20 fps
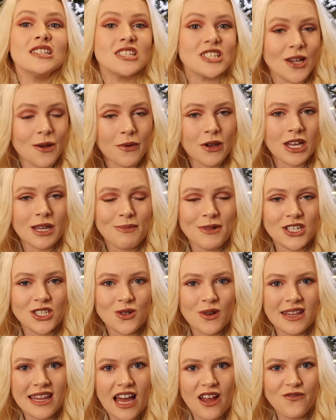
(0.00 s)
So I'm going to be
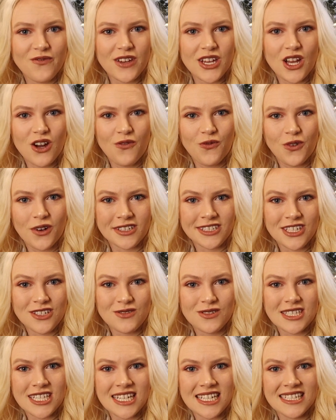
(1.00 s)
doing that video for
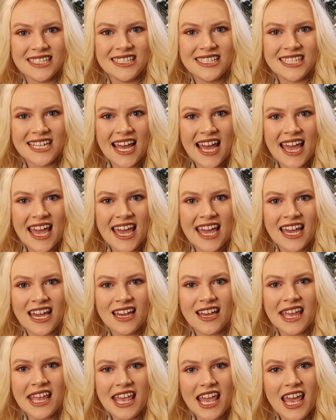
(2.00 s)
you
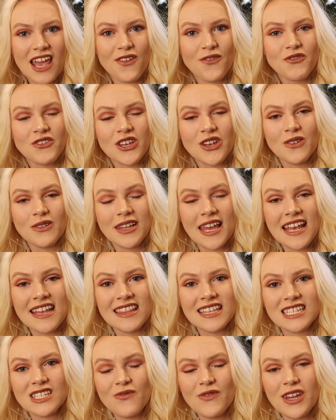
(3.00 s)
today. If you like
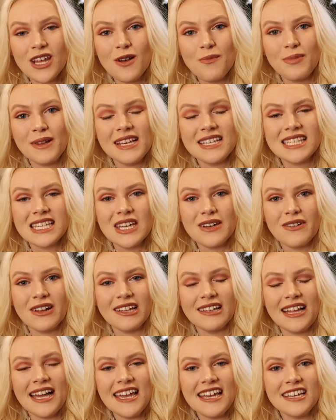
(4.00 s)
this video, please give it a
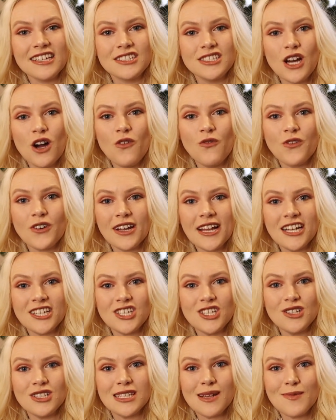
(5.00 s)
like. Don't forget
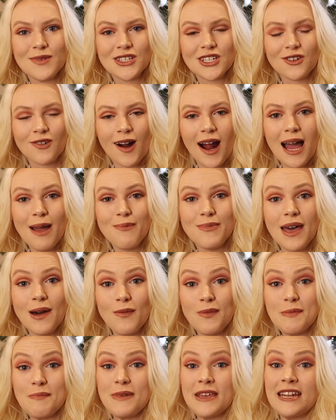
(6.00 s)
to subscribe.
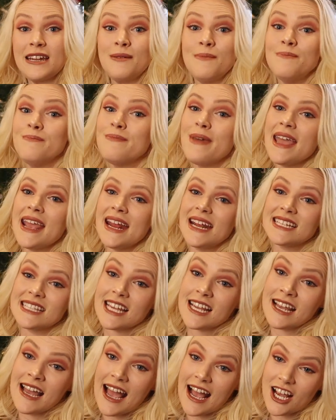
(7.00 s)
That would be an
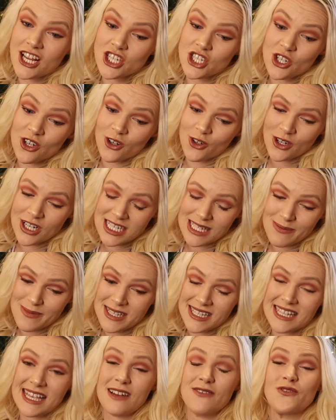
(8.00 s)
amazing extra
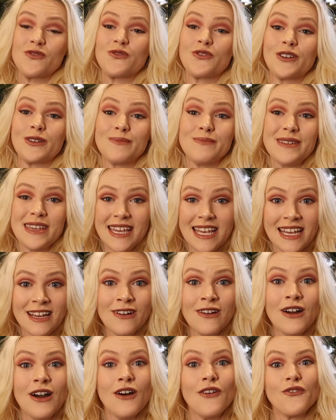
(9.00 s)
Christmas gift for me,
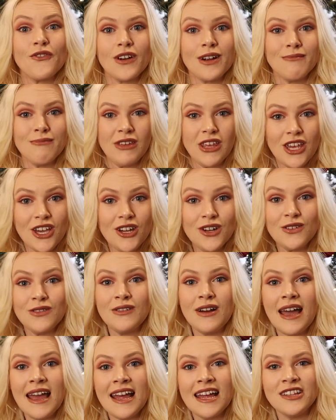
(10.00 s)
from
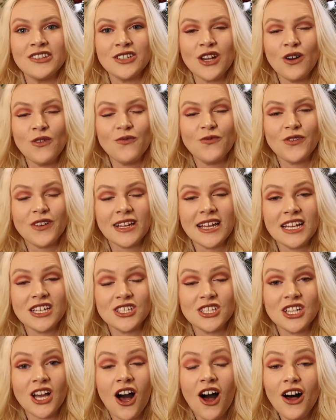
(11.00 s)
you. And don't forget
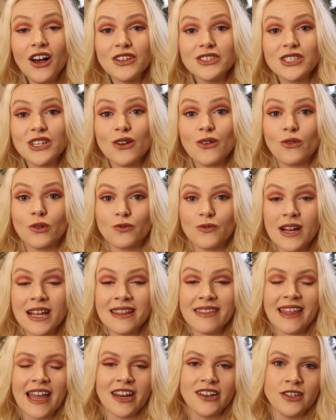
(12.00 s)
to also
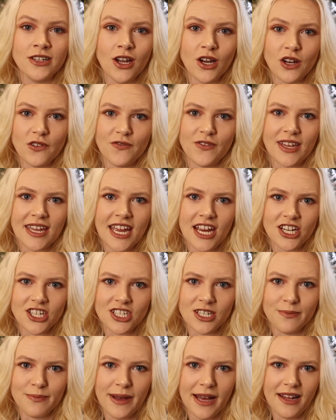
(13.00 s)
ring that
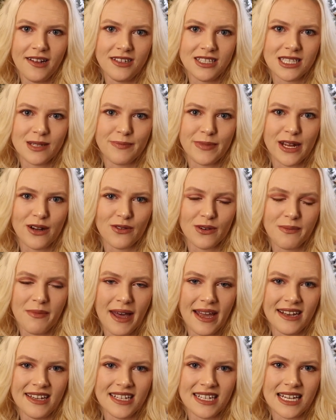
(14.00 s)
notification bell to be
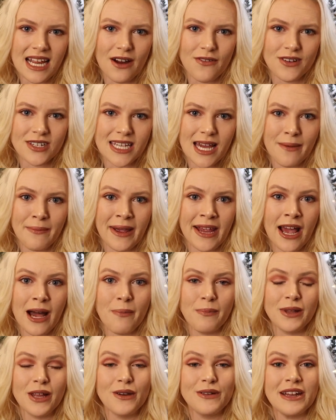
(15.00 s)
reminded every time I
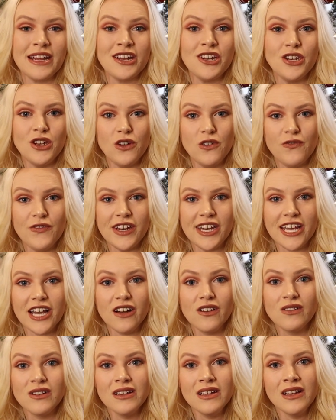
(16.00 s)
upload a new
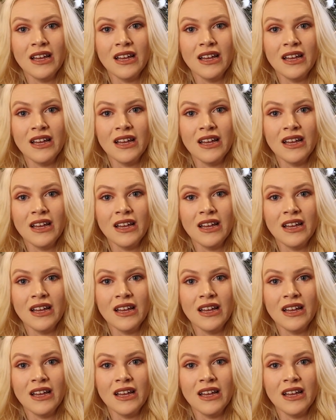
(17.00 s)
video